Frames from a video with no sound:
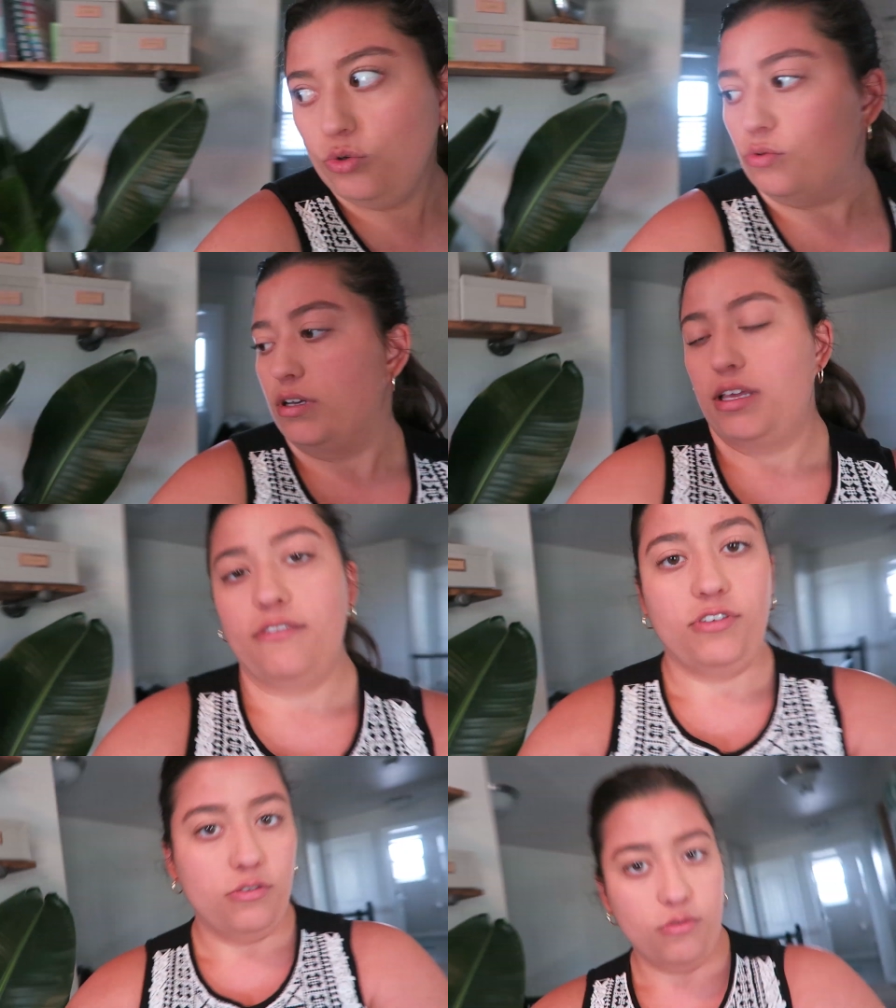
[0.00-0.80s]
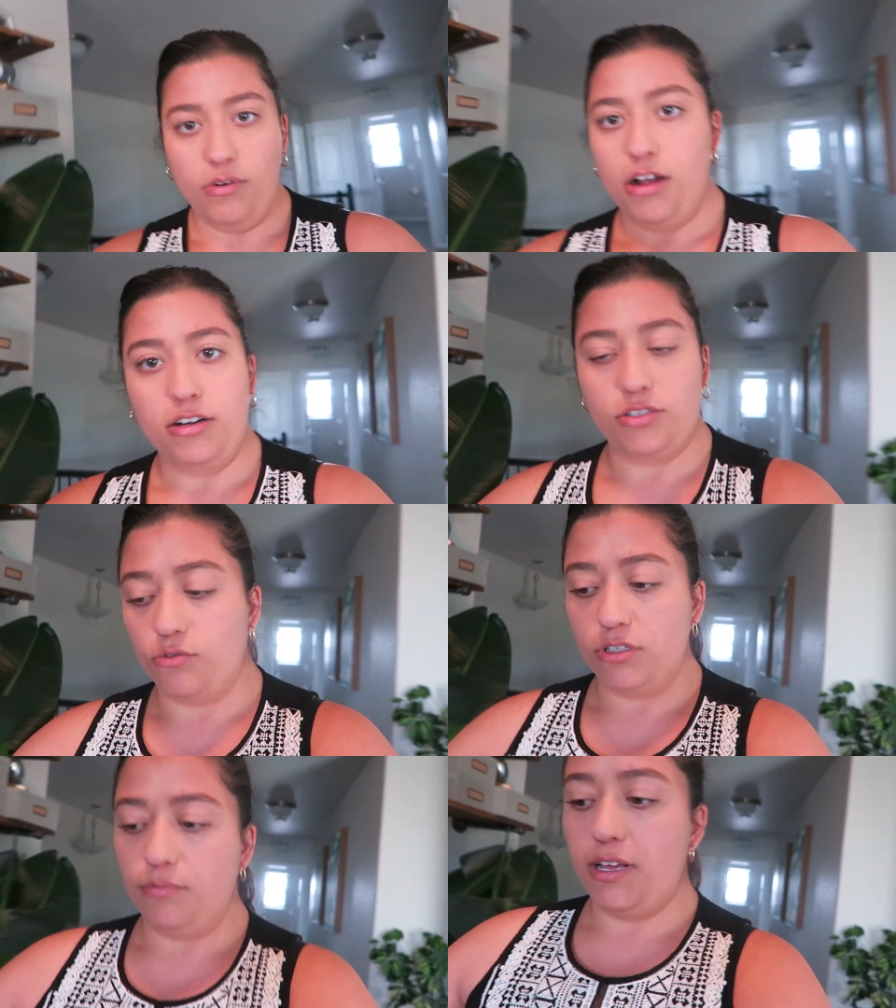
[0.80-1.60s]
Ooh, if you are
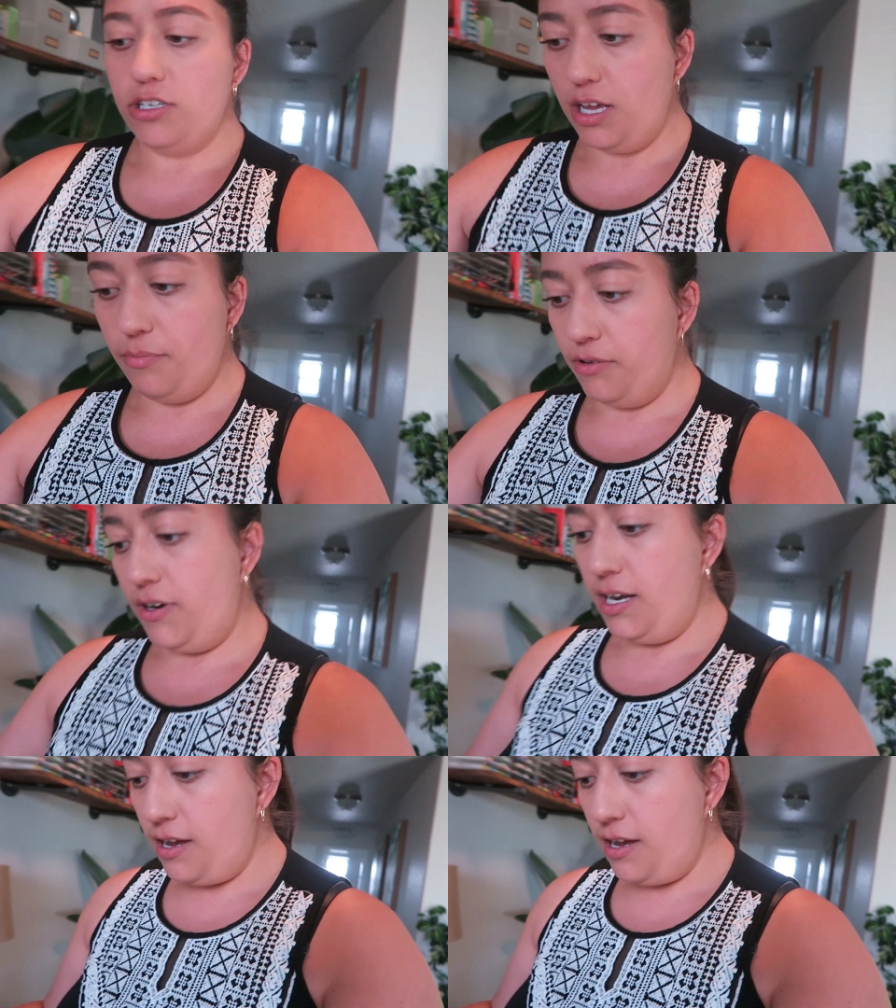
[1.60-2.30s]
school supply shopping right